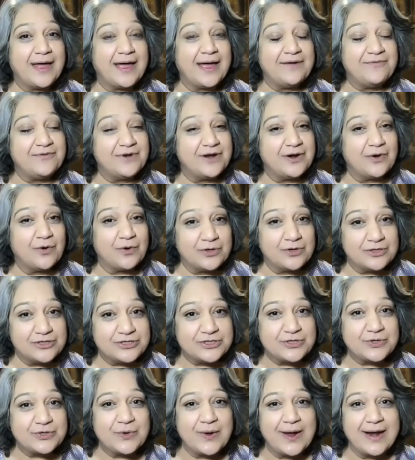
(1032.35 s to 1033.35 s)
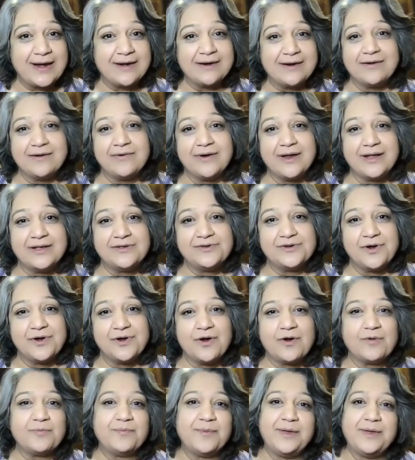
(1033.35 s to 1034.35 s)
I will also encourage a
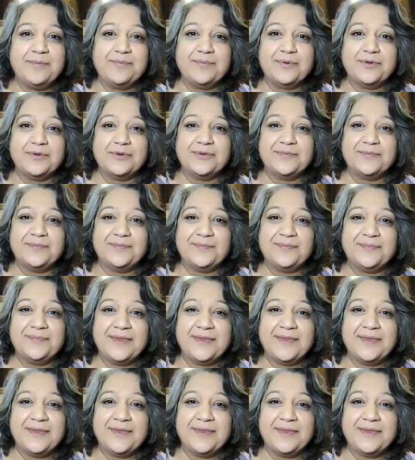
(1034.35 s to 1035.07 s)
lot of people